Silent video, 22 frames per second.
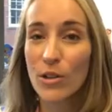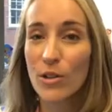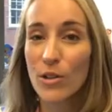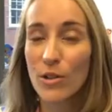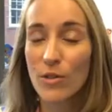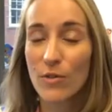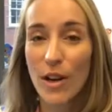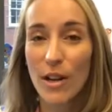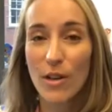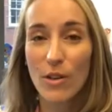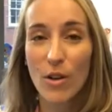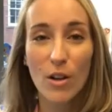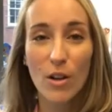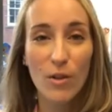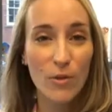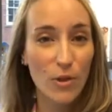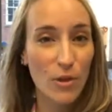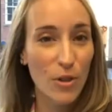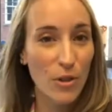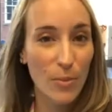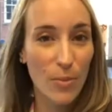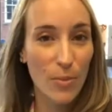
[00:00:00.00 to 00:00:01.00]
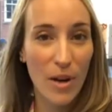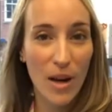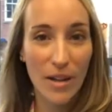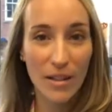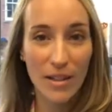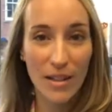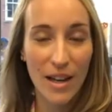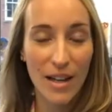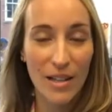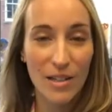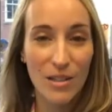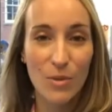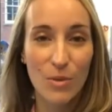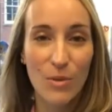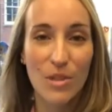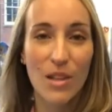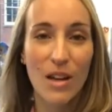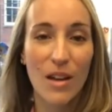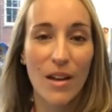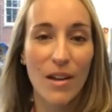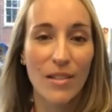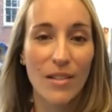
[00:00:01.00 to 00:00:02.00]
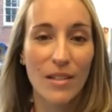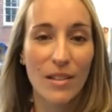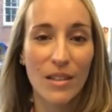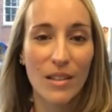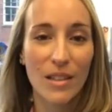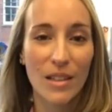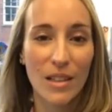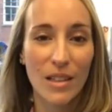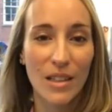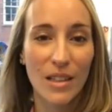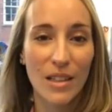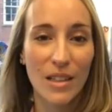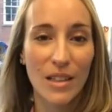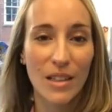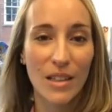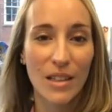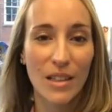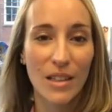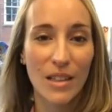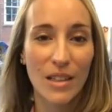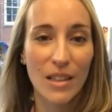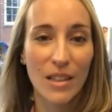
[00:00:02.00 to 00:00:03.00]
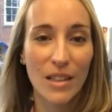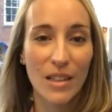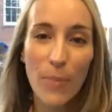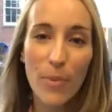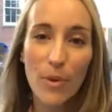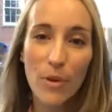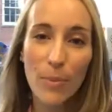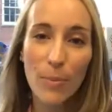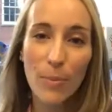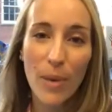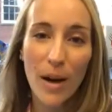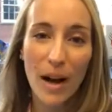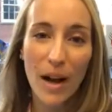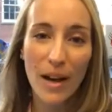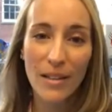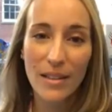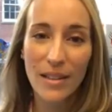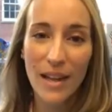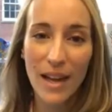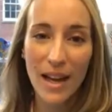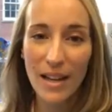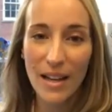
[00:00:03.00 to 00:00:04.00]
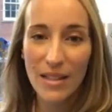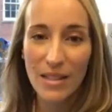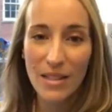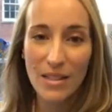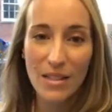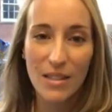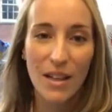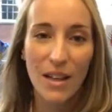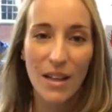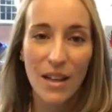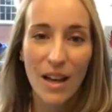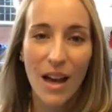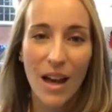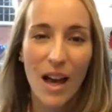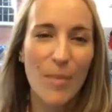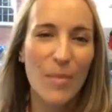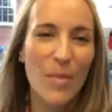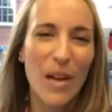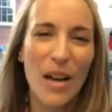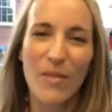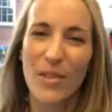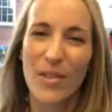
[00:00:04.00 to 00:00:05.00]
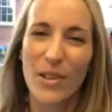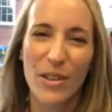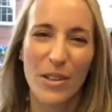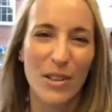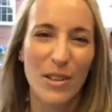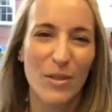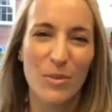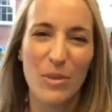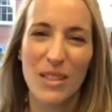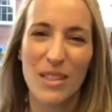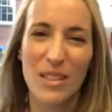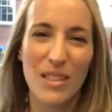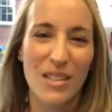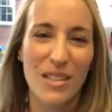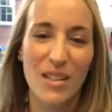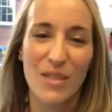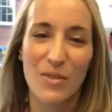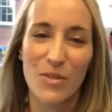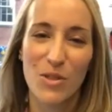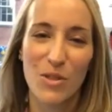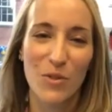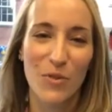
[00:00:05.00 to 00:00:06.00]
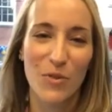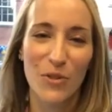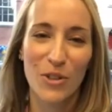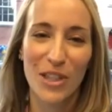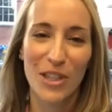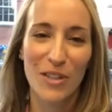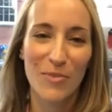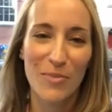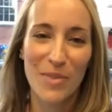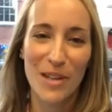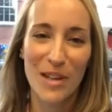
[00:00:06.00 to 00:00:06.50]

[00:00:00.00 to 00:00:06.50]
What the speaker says: can find all of your other podcasts. So it's on the Apple Podcasts. I'm not very good with this stuff, so forgive me.